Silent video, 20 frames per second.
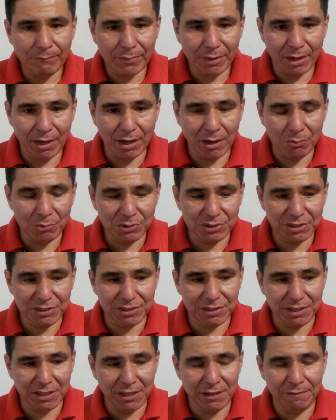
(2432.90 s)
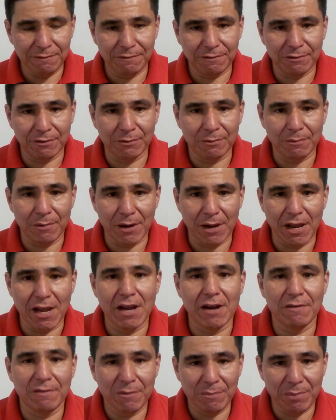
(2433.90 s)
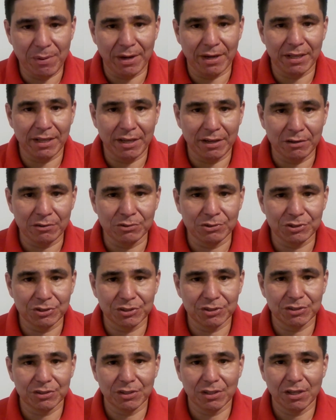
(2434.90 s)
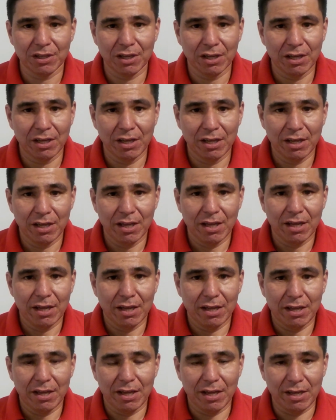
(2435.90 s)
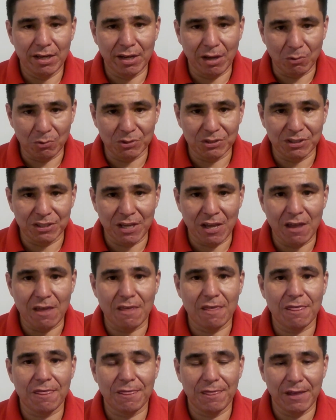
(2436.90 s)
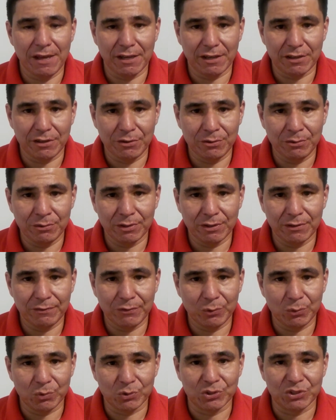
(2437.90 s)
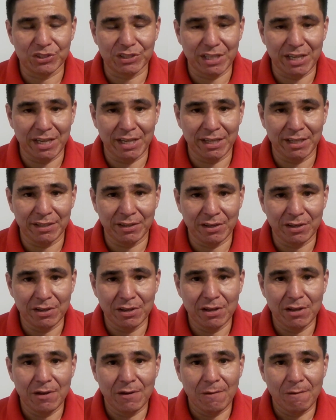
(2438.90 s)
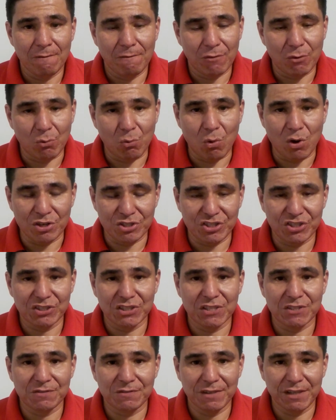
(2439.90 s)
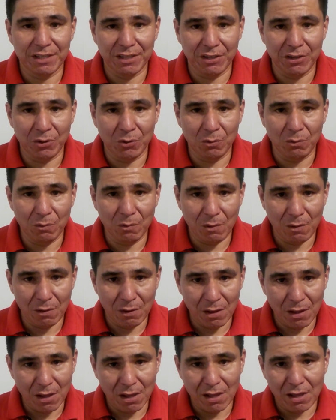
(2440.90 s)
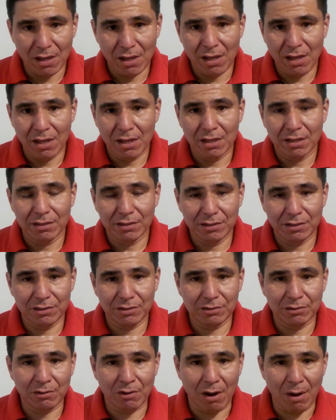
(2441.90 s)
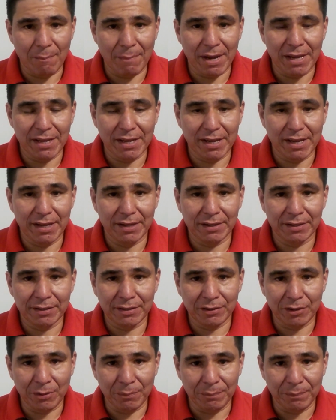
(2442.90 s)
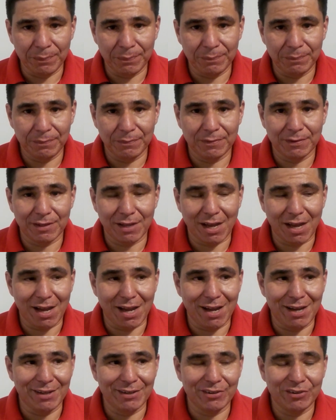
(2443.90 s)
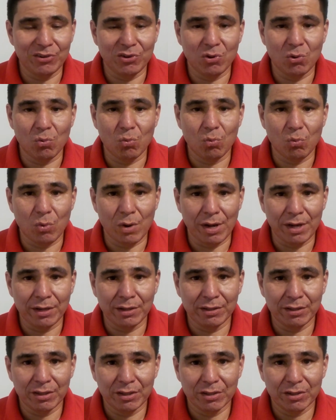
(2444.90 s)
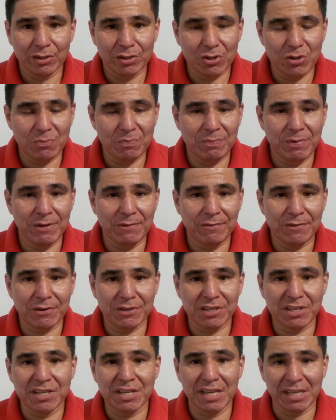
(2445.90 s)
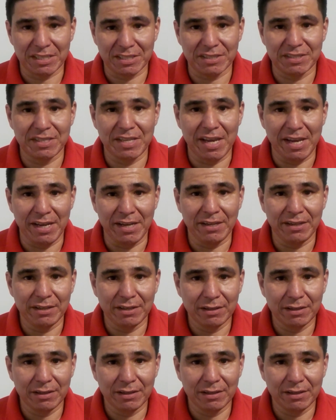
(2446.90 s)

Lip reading: I would say for everybody else, and I would say thank you if you were staying for watching this video. You know, I might edit up, I don't know when, could be for the next day,